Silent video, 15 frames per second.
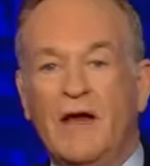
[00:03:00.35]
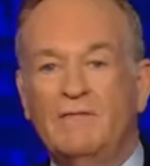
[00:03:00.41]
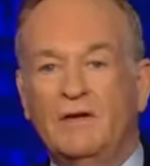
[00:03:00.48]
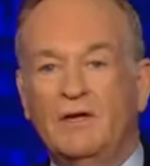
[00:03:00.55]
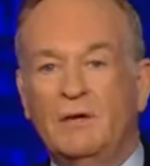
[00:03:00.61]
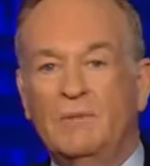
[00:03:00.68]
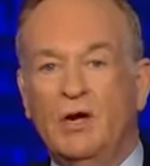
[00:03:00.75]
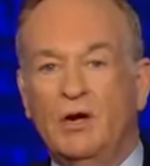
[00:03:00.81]
of
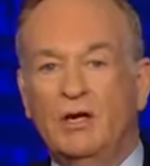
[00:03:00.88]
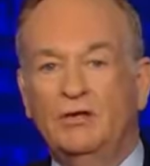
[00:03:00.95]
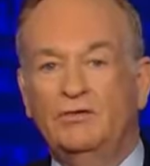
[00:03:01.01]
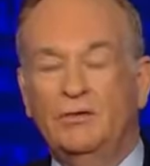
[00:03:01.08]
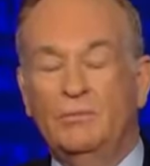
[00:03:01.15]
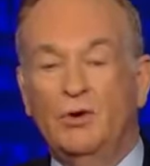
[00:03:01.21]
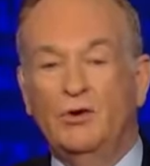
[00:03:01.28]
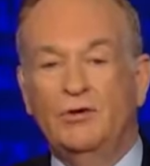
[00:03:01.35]
African
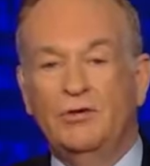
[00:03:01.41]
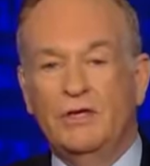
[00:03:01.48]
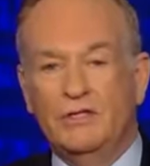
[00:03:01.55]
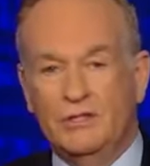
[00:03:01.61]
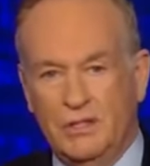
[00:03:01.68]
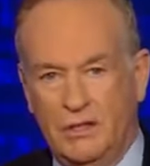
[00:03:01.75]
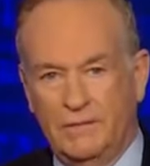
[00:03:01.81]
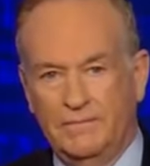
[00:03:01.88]
Americans are murdered
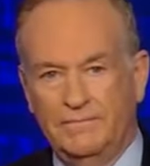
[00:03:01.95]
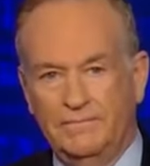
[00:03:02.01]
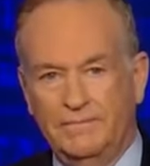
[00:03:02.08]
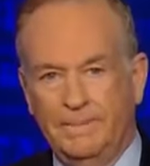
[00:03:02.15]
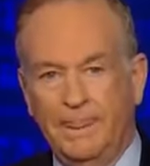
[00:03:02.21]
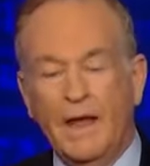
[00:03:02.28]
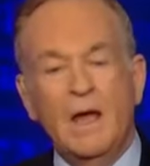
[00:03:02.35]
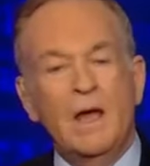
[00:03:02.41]
each year,
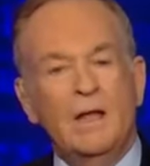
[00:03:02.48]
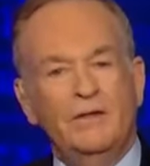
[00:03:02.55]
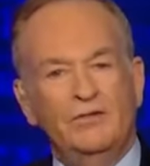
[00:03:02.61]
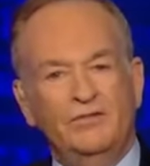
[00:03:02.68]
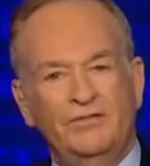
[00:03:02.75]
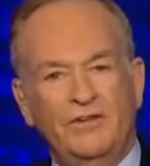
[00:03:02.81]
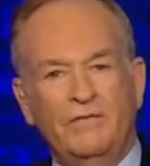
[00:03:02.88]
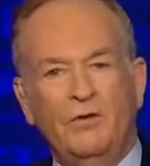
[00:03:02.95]

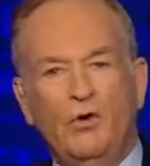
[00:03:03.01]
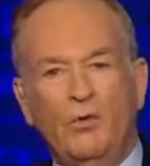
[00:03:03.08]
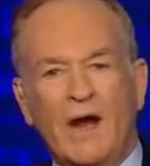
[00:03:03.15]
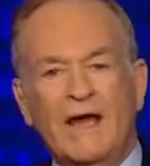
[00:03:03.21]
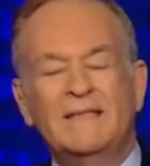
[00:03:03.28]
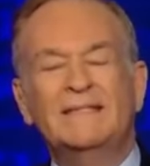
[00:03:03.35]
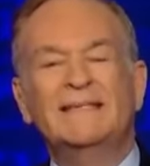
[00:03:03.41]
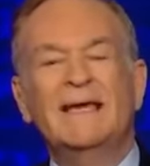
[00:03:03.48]
the civil
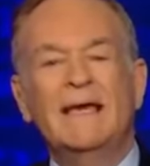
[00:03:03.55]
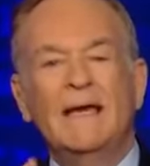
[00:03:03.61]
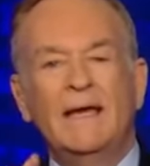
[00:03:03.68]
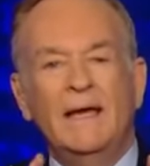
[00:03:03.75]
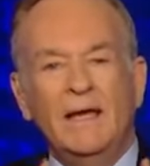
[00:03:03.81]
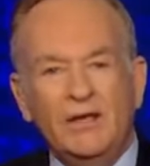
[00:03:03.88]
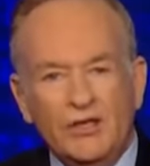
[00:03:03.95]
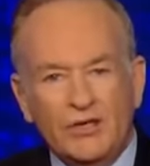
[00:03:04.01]
rights
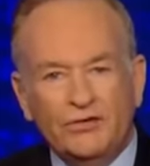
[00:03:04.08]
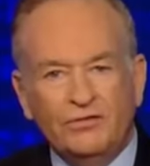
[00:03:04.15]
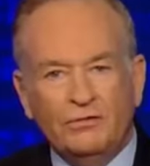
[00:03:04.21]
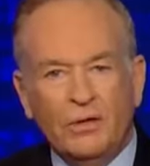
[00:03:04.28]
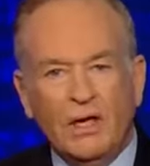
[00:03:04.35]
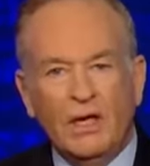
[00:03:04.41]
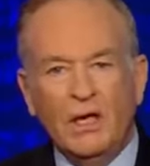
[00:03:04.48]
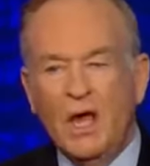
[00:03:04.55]

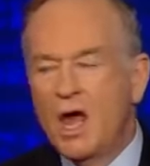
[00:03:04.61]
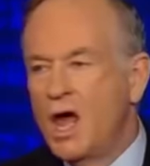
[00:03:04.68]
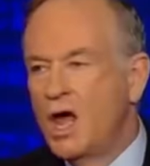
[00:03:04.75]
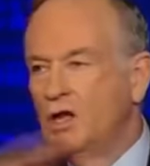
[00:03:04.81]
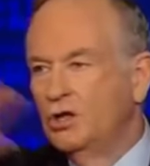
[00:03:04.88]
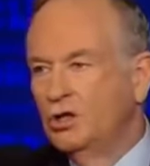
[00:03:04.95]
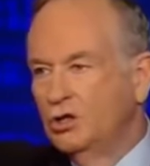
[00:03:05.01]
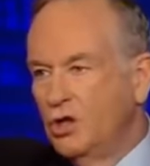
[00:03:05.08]
industry
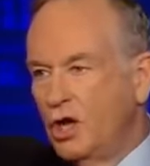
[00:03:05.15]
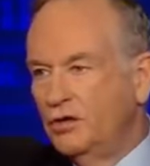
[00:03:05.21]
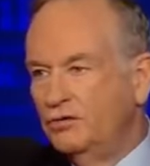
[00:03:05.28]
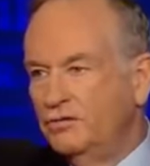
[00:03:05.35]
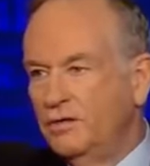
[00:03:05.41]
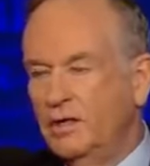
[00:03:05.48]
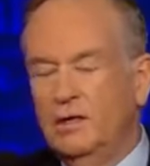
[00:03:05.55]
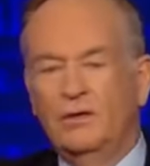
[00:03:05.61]

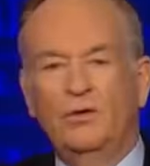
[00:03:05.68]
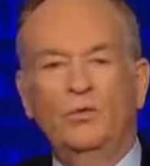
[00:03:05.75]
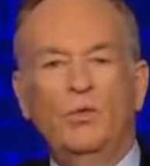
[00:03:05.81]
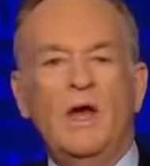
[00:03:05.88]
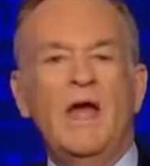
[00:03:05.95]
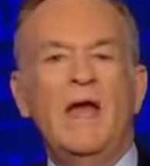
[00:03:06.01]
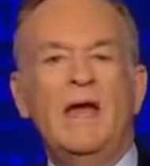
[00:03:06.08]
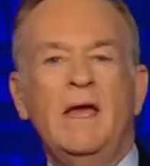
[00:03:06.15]
looks the other
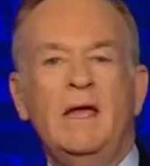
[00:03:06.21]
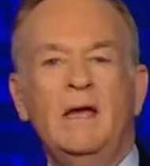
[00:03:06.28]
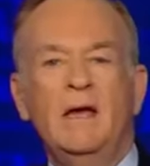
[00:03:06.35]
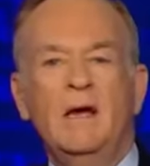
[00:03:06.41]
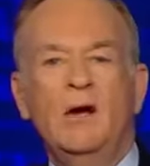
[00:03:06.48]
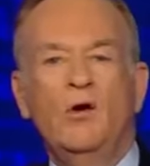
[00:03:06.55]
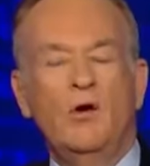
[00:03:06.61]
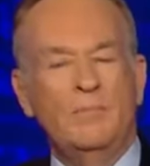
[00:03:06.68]
way
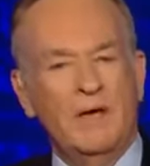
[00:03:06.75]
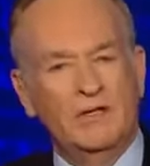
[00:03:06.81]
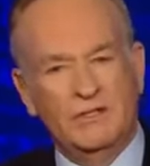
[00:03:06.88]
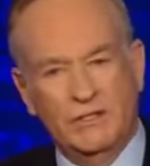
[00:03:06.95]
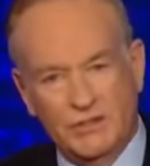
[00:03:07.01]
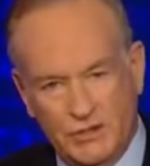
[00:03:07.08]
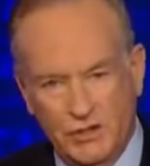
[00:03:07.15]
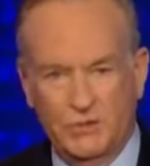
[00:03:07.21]
or
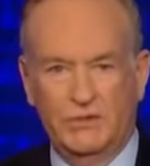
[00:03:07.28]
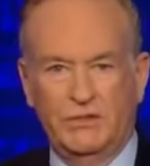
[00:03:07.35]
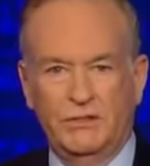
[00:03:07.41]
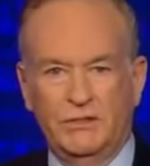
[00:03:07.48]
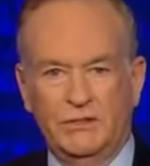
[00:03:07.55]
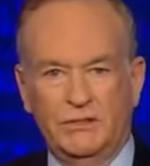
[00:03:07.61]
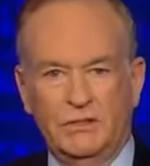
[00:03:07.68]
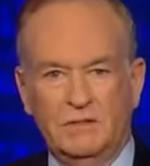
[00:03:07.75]
makes
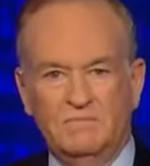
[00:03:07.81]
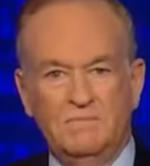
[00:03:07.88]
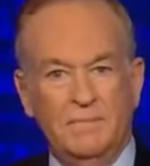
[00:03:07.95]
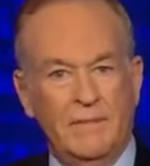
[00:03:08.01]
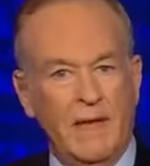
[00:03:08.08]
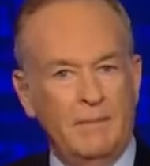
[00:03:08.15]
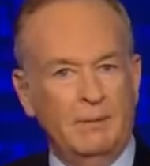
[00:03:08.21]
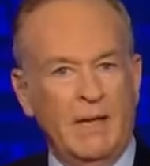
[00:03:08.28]
excuses.
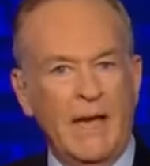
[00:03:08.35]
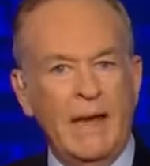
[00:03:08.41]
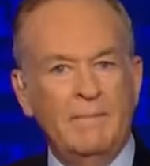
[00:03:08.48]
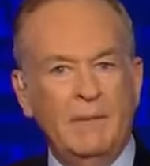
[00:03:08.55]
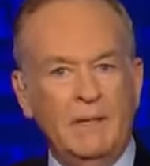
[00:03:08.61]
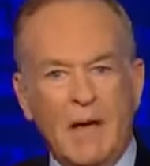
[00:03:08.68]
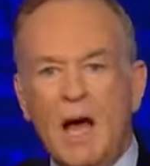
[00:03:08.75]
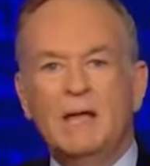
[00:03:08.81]
They
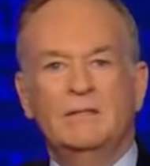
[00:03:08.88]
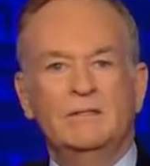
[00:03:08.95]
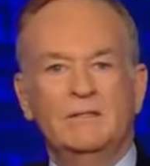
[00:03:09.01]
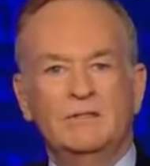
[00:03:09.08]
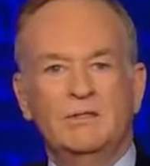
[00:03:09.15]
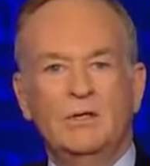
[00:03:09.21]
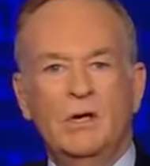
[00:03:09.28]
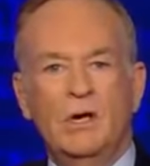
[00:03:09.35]
blame
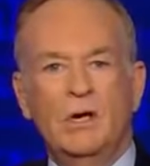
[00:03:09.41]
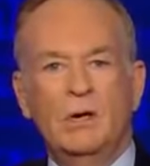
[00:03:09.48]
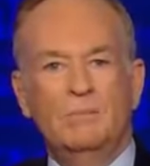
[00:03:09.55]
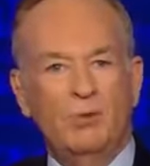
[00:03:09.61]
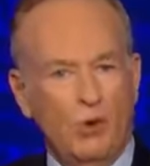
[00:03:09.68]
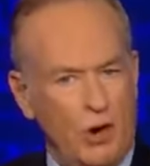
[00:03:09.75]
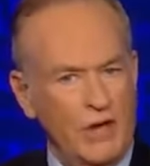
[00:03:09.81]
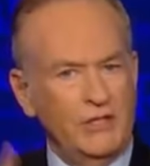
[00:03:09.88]
guns,
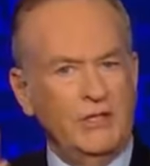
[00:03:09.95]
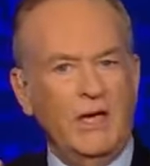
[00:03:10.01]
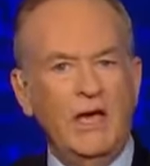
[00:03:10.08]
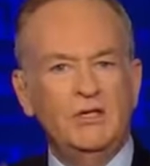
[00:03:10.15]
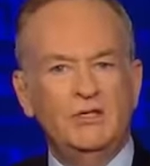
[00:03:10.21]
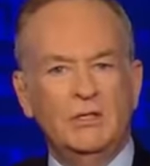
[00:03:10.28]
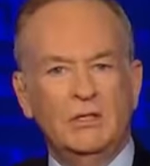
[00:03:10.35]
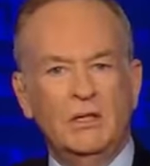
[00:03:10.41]
poor
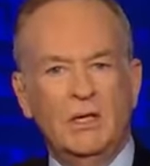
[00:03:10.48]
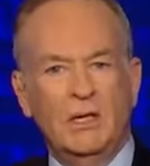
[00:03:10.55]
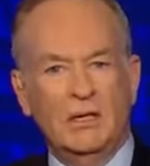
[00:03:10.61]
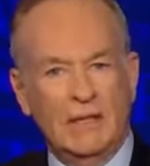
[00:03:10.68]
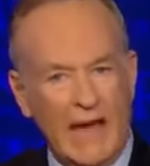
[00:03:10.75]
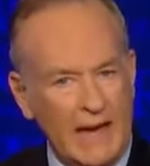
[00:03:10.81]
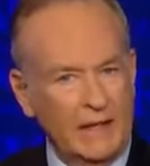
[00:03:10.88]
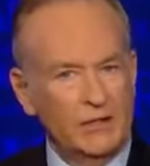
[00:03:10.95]
education,
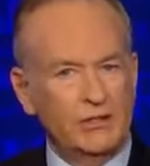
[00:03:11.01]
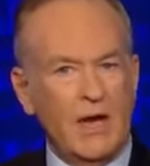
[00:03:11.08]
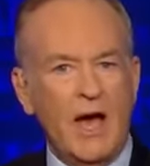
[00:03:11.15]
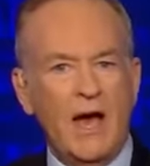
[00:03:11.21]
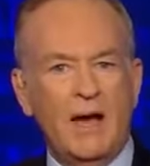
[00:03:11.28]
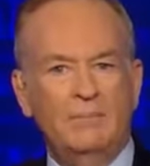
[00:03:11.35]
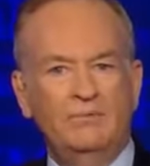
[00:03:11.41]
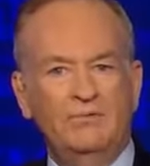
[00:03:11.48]
lack of
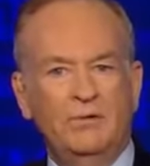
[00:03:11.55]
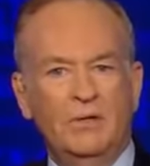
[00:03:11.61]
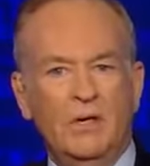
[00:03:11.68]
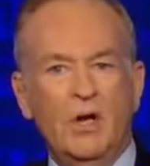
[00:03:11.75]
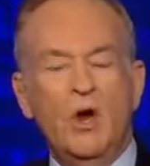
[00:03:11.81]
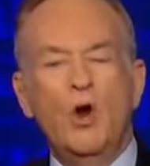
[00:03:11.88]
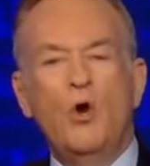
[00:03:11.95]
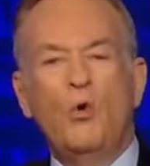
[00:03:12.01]
jobs.
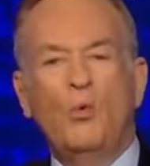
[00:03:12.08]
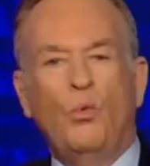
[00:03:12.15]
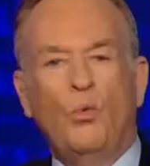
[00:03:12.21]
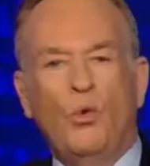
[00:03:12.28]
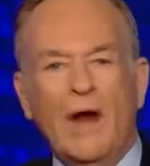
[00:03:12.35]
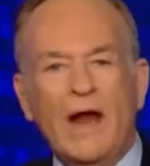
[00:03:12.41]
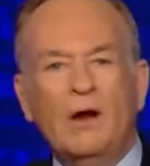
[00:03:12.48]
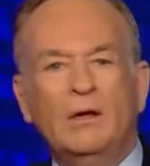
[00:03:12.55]

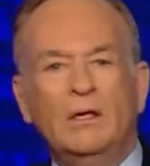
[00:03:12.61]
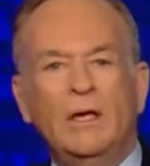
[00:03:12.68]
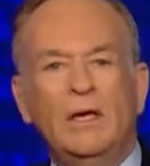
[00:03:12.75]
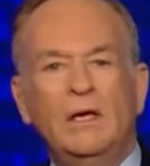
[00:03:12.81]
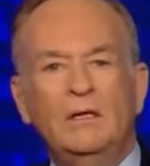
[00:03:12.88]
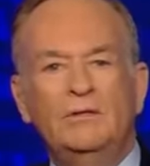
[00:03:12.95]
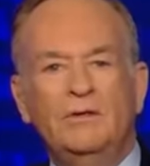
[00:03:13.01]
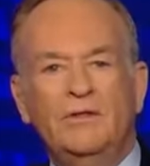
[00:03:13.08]

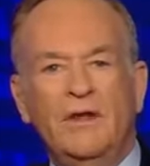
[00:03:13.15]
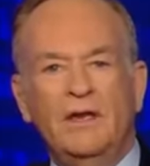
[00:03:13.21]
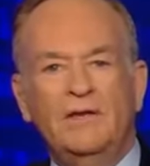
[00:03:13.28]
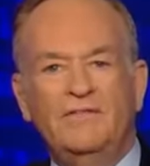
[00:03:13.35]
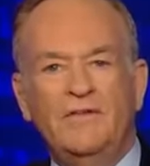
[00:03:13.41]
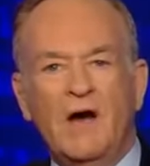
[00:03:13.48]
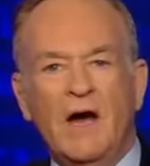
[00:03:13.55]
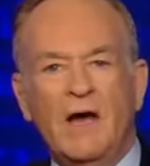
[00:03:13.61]
Rarely do they
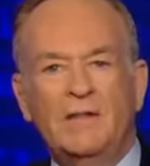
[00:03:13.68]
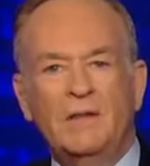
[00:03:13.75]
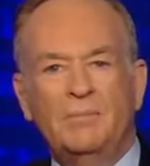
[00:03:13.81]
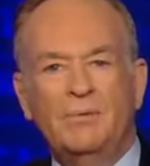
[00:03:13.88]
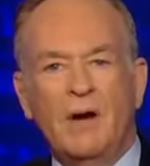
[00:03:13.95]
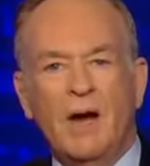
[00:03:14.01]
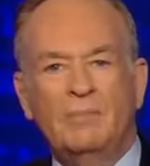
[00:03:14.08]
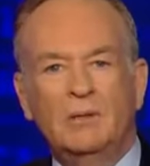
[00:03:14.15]
define the
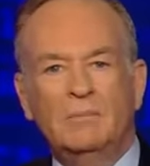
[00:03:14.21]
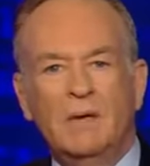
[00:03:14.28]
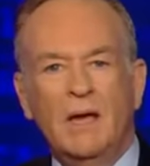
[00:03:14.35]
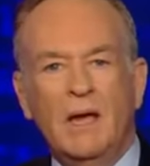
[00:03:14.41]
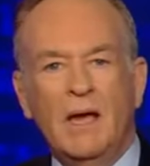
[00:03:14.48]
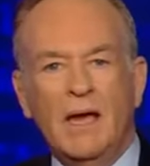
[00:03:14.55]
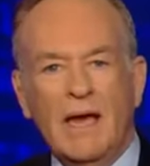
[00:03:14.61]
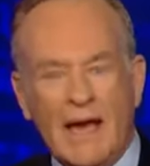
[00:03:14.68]
problem
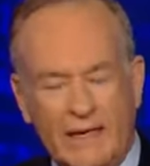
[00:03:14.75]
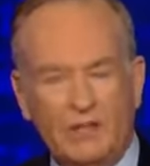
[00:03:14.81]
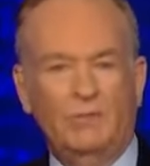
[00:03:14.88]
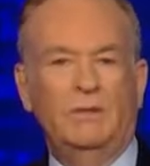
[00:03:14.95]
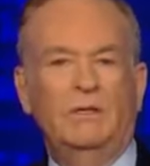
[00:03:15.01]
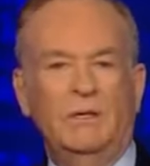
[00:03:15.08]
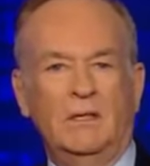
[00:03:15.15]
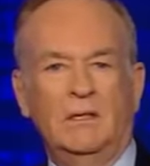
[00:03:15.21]

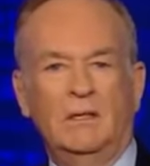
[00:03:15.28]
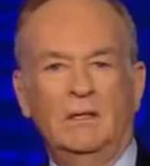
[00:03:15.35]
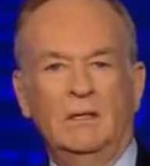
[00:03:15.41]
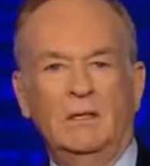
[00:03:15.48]
accurately.